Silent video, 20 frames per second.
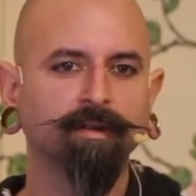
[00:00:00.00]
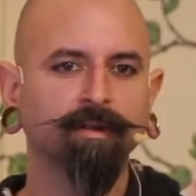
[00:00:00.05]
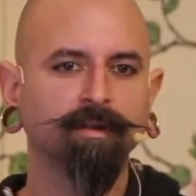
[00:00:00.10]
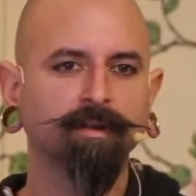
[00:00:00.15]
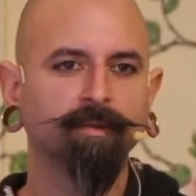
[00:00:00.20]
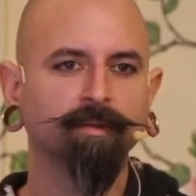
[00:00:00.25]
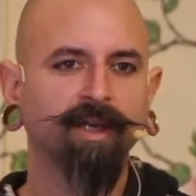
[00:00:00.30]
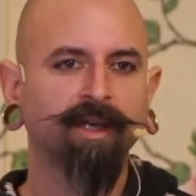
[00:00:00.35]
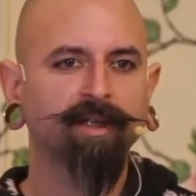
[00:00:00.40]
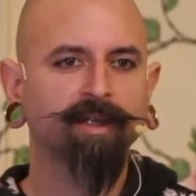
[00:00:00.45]

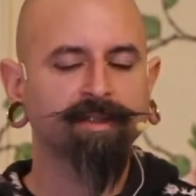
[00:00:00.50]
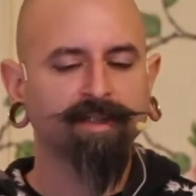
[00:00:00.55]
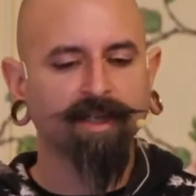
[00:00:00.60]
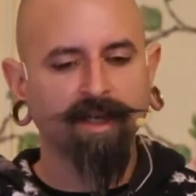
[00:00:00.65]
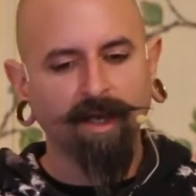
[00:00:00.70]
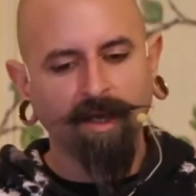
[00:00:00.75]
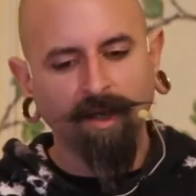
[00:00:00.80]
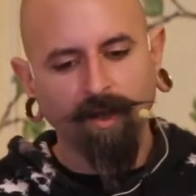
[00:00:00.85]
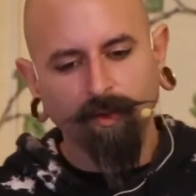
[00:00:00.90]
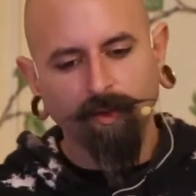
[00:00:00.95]
Because
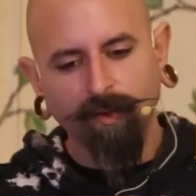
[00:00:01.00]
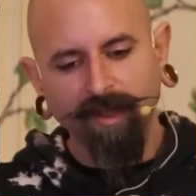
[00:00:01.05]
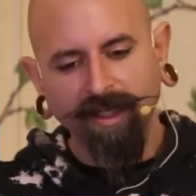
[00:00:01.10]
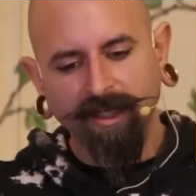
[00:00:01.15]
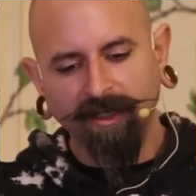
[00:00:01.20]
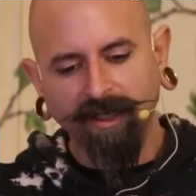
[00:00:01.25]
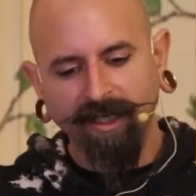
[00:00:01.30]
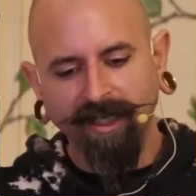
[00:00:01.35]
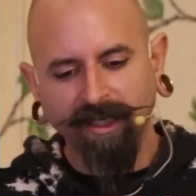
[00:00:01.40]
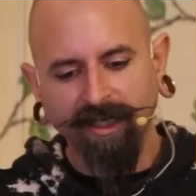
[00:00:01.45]
we
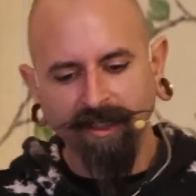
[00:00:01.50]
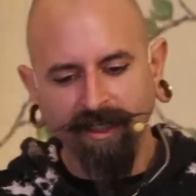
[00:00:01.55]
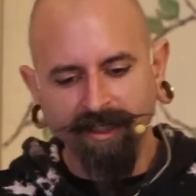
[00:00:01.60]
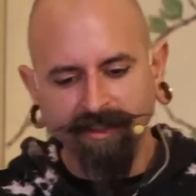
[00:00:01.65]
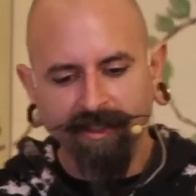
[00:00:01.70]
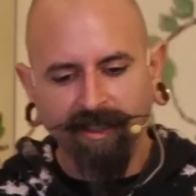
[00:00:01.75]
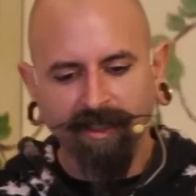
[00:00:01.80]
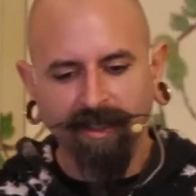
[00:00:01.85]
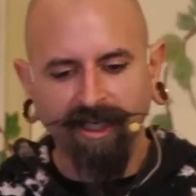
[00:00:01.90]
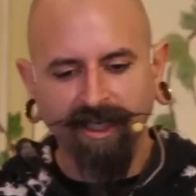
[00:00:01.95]
are in a
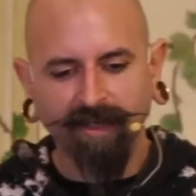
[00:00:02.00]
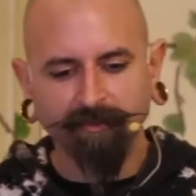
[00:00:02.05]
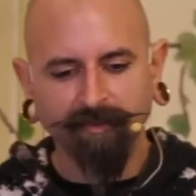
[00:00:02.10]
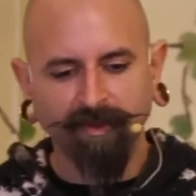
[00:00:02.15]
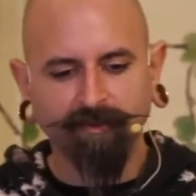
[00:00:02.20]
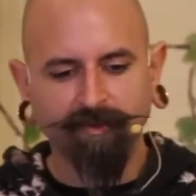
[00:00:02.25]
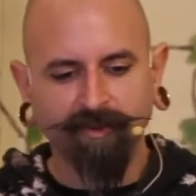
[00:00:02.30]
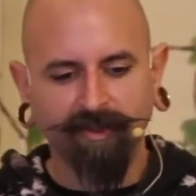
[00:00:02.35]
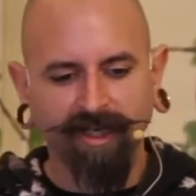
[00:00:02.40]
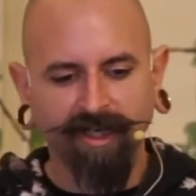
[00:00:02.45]
time
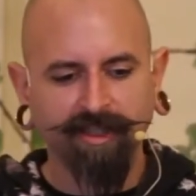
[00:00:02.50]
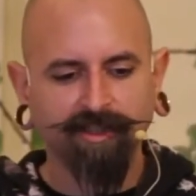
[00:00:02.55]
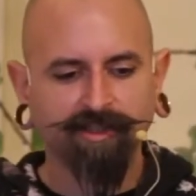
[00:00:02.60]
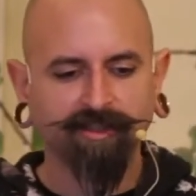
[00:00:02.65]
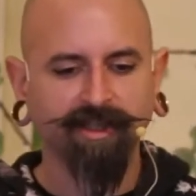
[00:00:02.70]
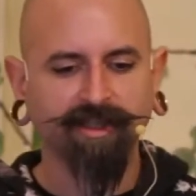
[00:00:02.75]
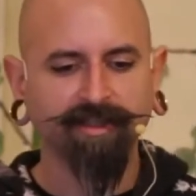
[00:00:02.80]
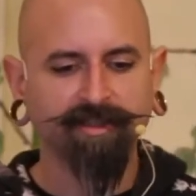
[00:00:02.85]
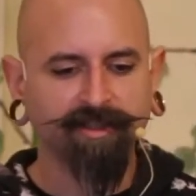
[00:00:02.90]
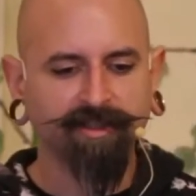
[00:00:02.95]
of great
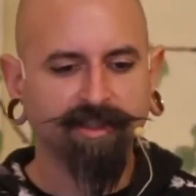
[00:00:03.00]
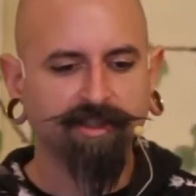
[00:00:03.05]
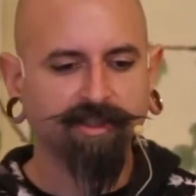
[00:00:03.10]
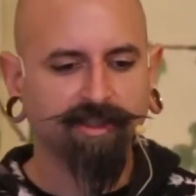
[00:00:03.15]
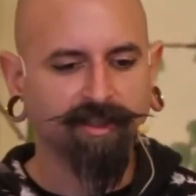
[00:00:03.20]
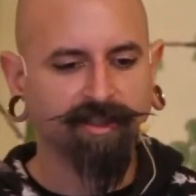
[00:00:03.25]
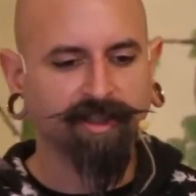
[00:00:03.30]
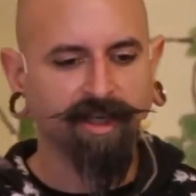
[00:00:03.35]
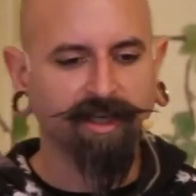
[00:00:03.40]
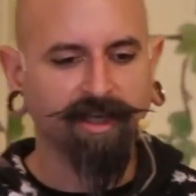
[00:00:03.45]

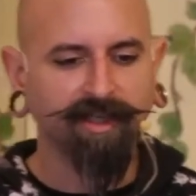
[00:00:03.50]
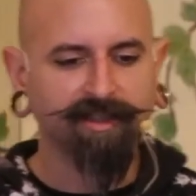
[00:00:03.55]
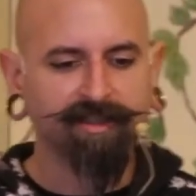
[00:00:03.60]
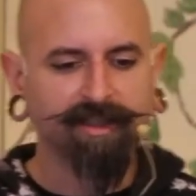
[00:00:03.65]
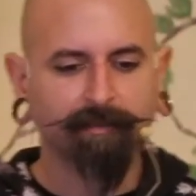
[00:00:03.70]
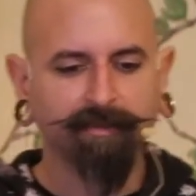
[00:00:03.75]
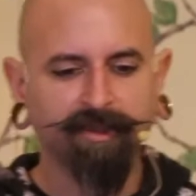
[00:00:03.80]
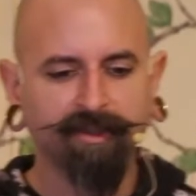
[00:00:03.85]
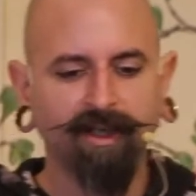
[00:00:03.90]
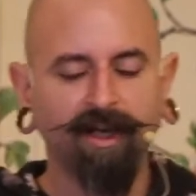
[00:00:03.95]
transition, and it's
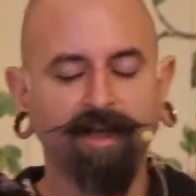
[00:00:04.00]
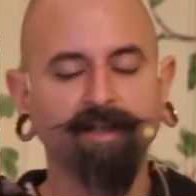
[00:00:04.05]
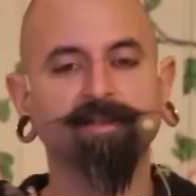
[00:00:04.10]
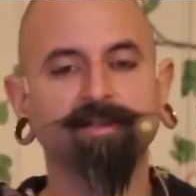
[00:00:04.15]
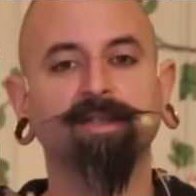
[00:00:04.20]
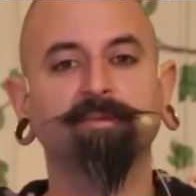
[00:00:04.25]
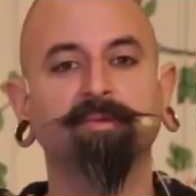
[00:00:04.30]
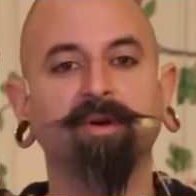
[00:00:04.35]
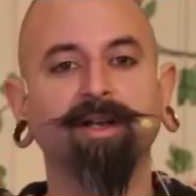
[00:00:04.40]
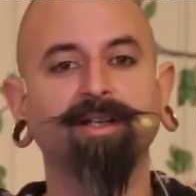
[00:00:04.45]
up to us
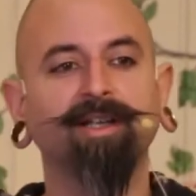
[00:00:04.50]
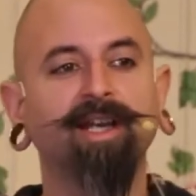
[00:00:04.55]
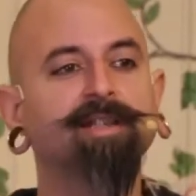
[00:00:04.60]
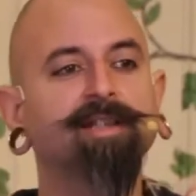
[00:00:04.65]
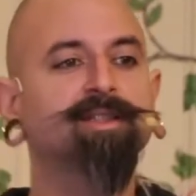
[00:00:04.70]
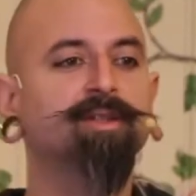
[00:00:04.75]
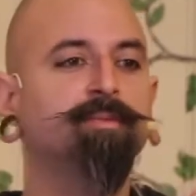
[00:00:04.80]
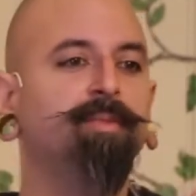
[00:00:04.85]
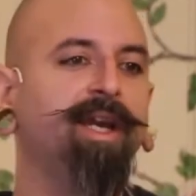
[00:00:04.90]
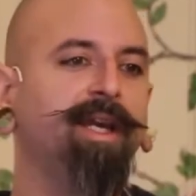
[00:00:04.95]
to
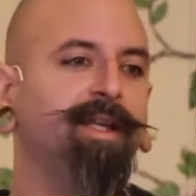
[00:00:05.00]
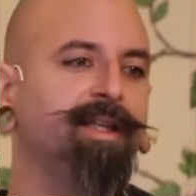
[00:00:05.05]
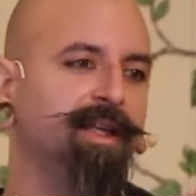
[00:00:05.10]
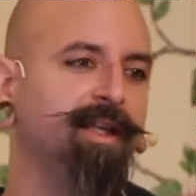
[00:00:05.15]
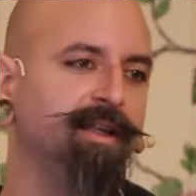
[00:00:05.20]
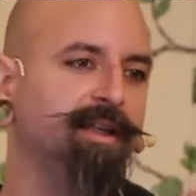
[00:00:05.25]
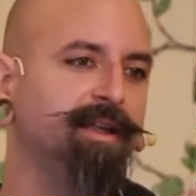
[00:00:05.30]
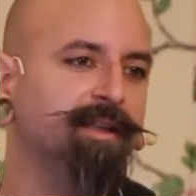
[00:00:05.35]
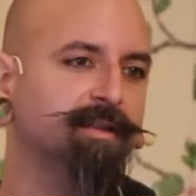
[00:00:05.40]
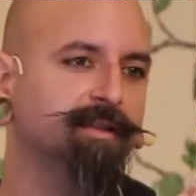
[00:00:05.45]
participate
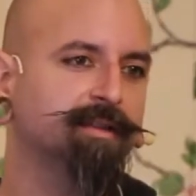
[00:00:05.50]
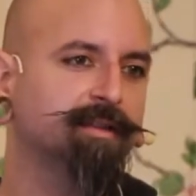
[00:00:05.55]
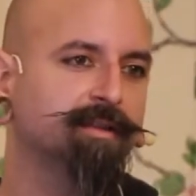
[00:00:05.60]
in it.